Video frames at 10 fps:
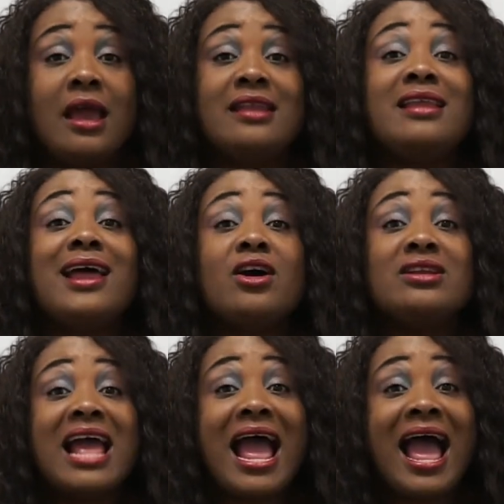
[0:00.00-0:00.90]
And not
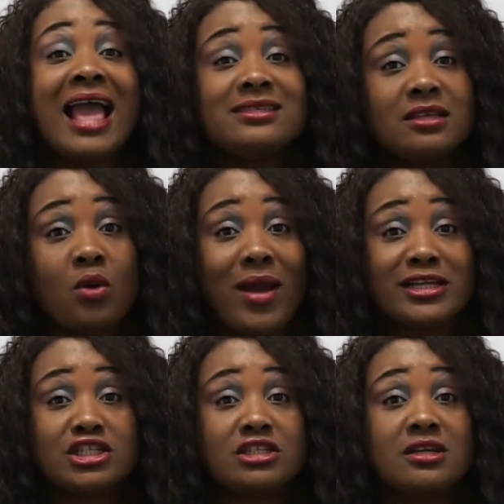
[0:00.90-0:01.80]
only ask the
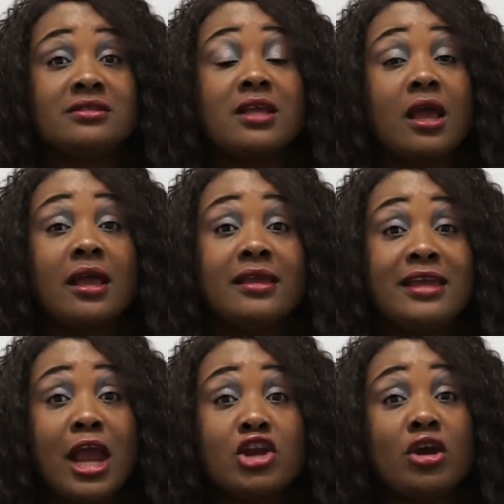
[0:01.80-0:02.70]
questions,
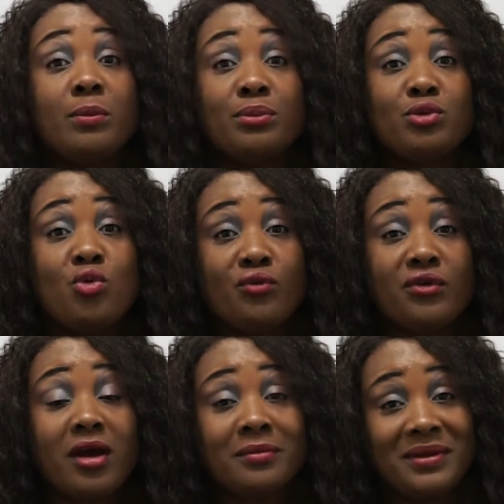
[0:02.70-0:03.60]
get your proof
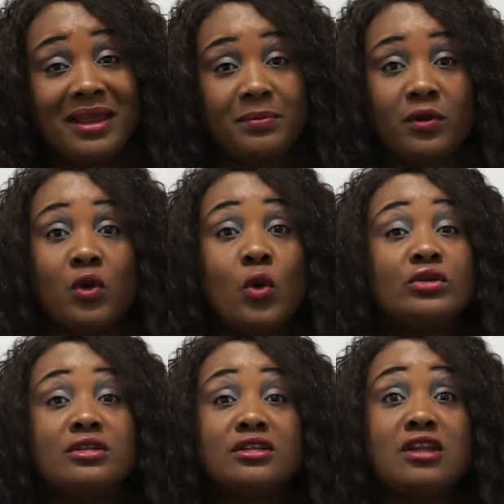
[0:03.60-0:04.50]
on paper.
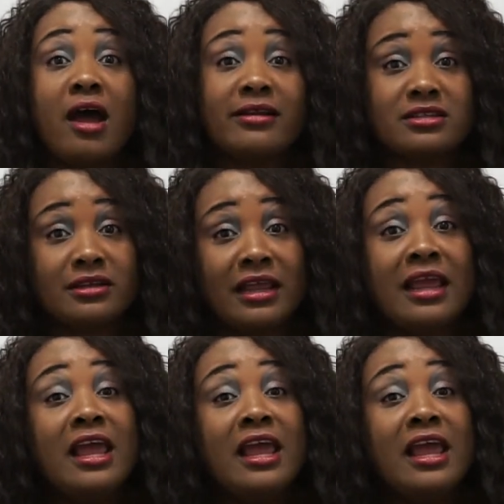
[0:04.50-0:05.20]
Go to the doctor.